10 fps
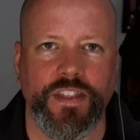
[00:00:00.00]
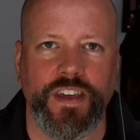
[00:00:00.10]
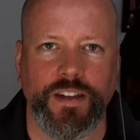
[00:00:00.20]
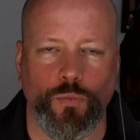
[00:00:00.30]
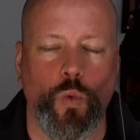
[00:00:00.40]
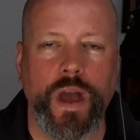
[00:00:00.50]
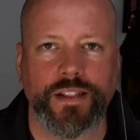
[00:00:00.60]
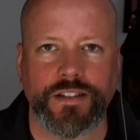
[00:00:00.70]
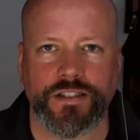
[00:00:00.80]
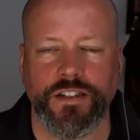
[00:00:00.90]
in
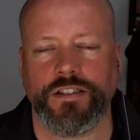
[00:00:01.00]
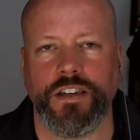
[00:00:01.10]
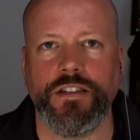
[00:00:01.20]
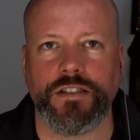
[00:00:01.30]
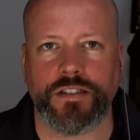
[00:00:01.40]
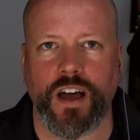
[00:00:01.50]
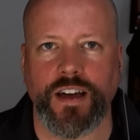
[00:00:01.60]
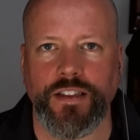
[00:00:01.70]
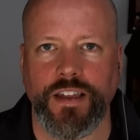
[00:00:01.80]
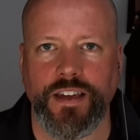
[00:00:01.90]
weightlessness inside
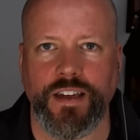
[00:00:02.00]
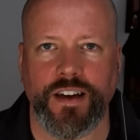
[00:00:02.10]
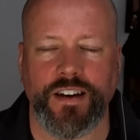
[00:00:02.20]
the